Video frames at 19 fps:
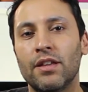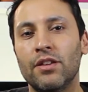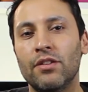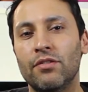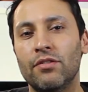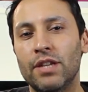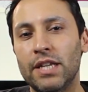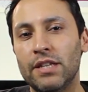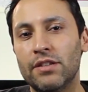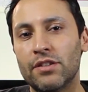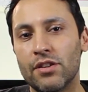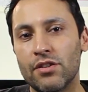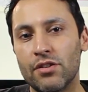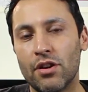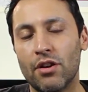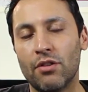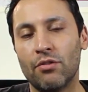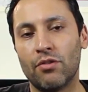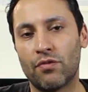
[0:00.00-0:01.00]
You need to
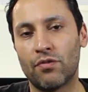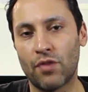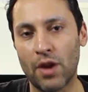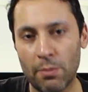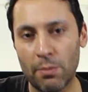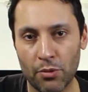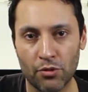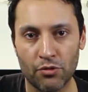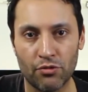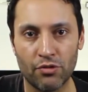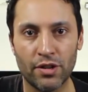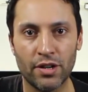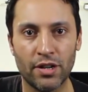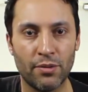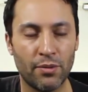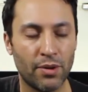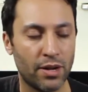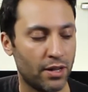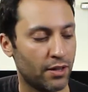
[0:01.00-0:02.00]
know the fretboard
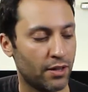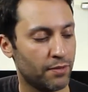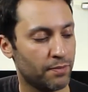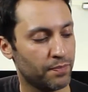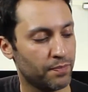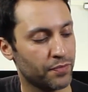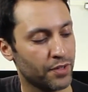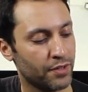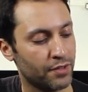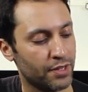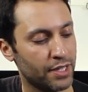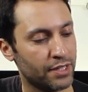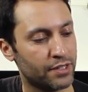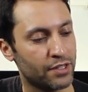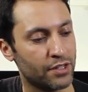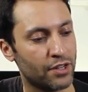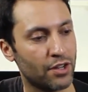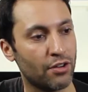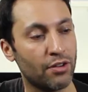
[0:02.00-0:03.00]
really well. You need
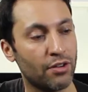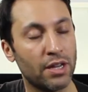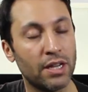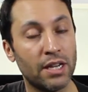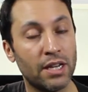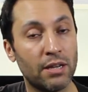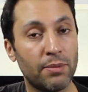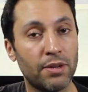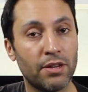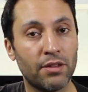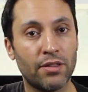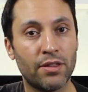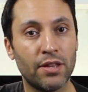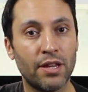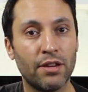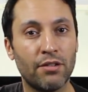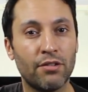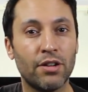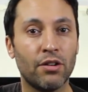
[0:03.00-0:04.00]
to know a little bit of
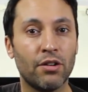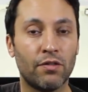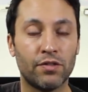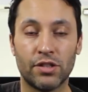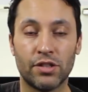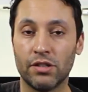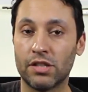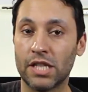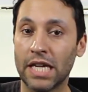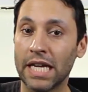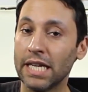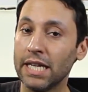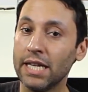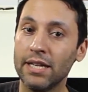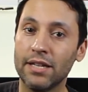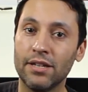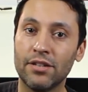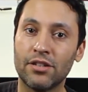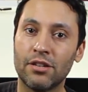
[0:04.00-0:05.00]
theory. Obviously, your
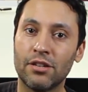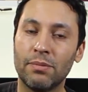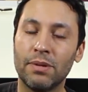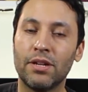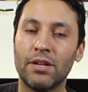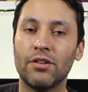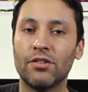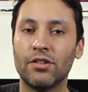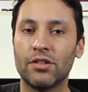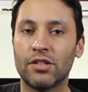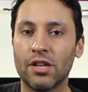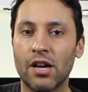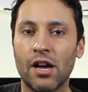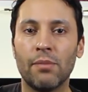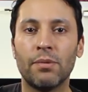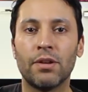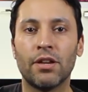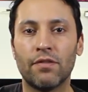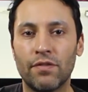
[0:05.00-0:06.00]
technique needs to be good, your
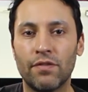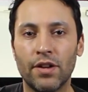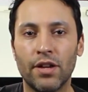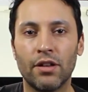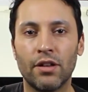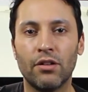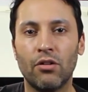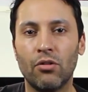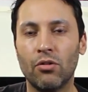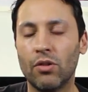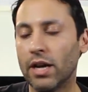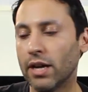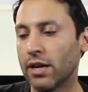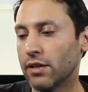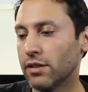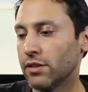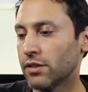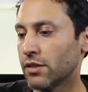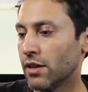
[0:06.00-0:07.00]
timing, your feel, all that
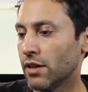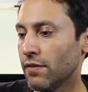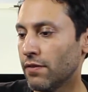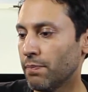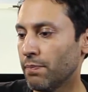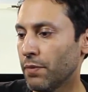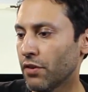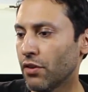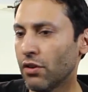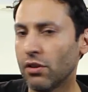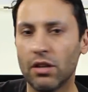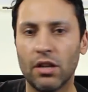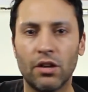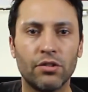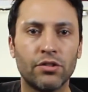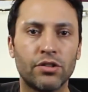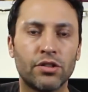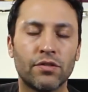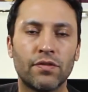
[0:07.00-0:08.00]
kind of stuff. And I've got
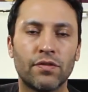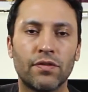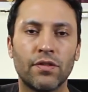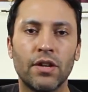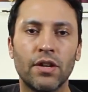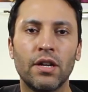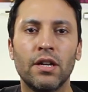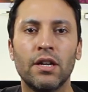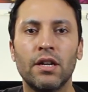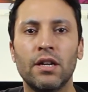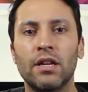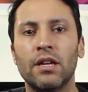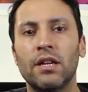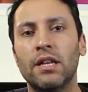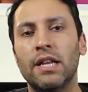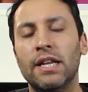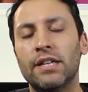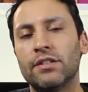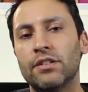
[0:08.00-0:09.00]
loads of
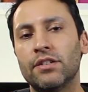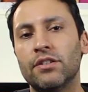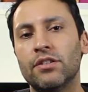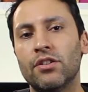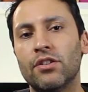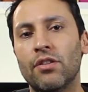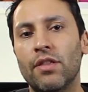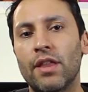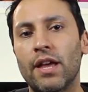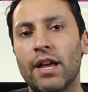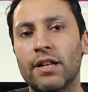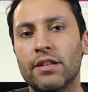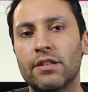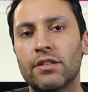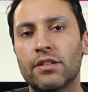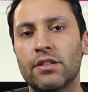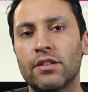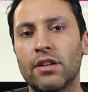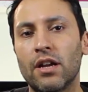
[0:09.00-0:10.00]
lessons on
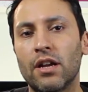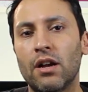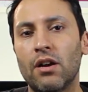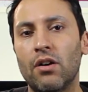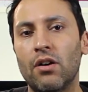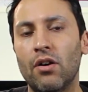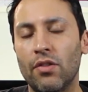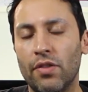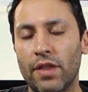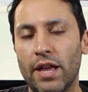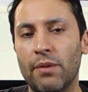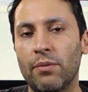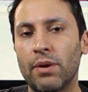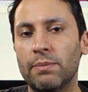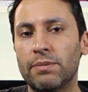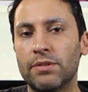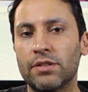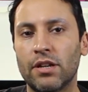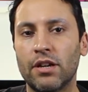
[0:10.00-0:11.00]
that
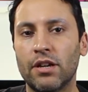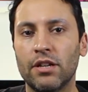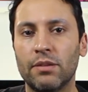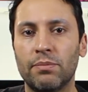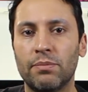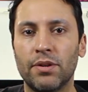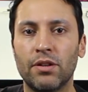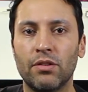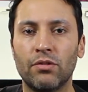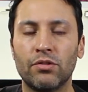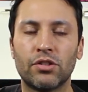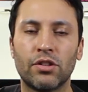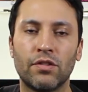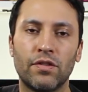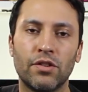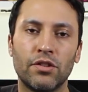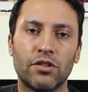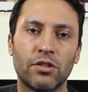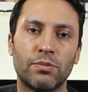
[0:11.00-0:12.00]
website. But also,
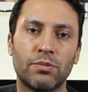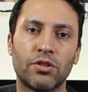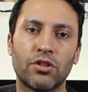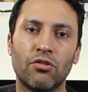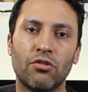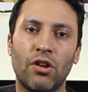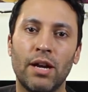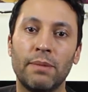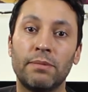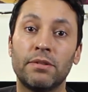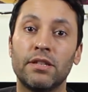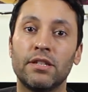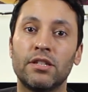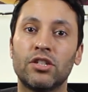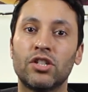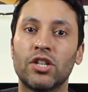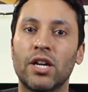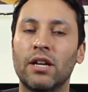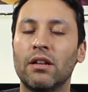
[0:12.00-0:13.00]
if you subscribe to
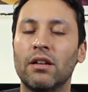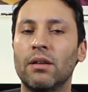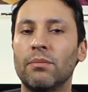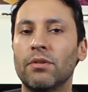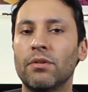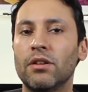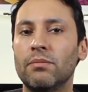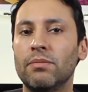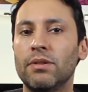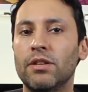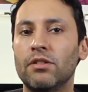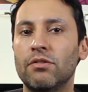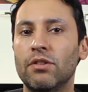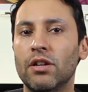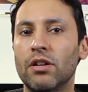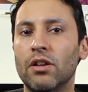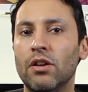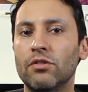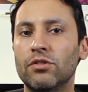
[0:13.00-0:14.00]
this channel, I'm going to be
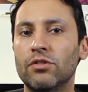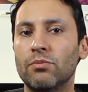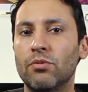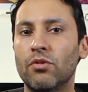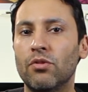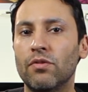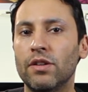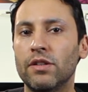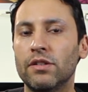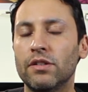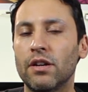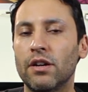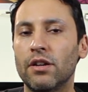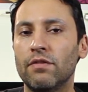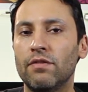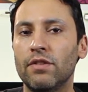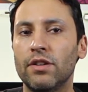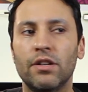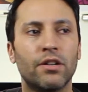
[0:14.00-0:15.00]
doing loads more of these
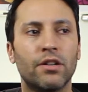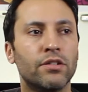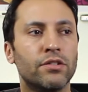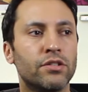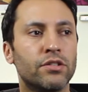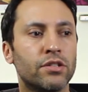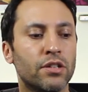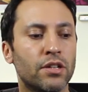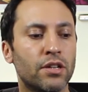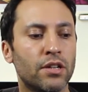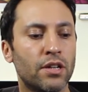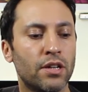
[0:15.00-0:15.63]
kind of videos.